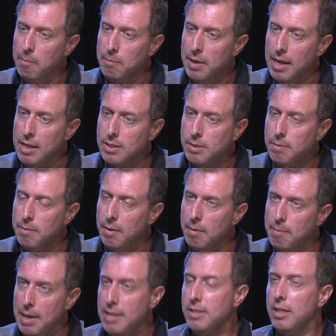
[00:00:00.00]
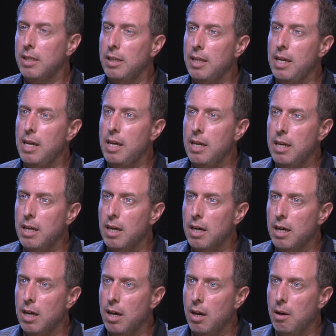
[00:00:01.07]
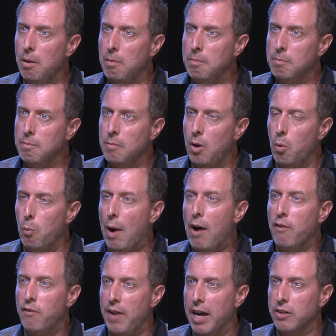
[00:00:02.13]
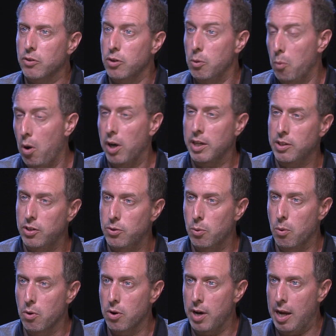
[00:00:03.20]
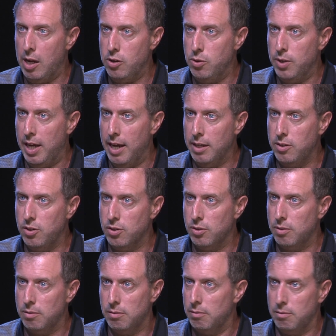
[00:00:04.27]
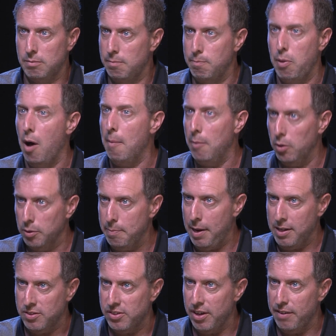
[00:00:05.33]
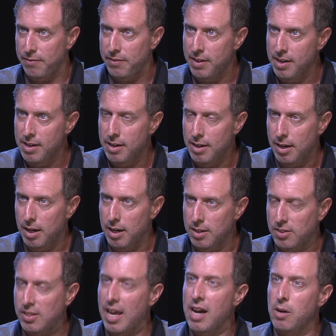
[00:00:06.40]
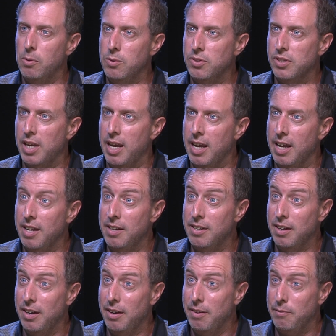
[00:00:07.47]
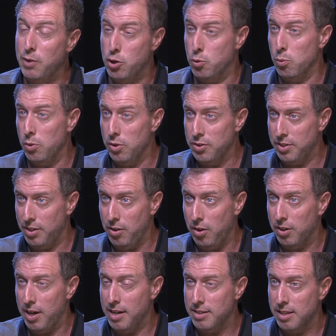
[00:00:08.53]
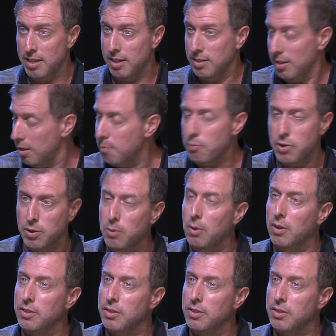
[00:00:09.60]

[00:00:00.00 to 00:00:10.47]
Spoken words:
it's basically a wow factor. You walk in the door and you get just pummeled by stuff. Sounds and visuals and all kinds of things. It's pretty cool.